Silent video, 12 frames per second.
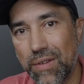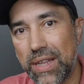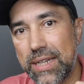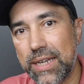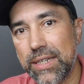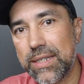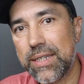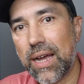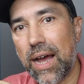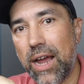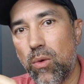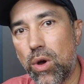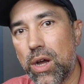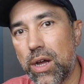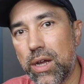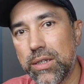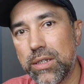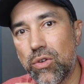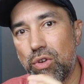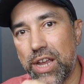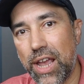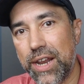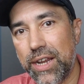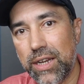of the discs I was
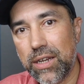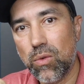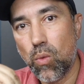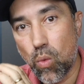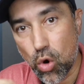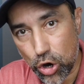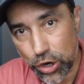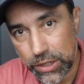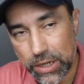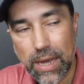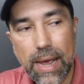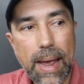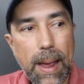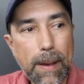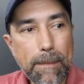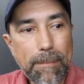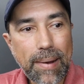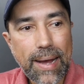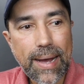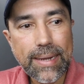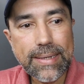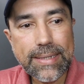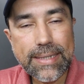creating worked, but